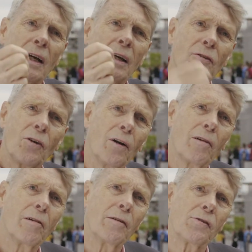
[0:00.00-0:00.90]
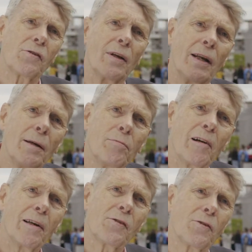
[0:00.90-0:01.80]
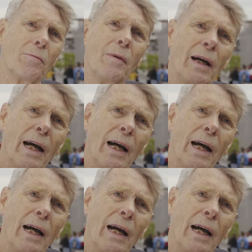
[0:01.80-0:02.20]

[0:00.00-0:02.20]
intolerance, illiberalism,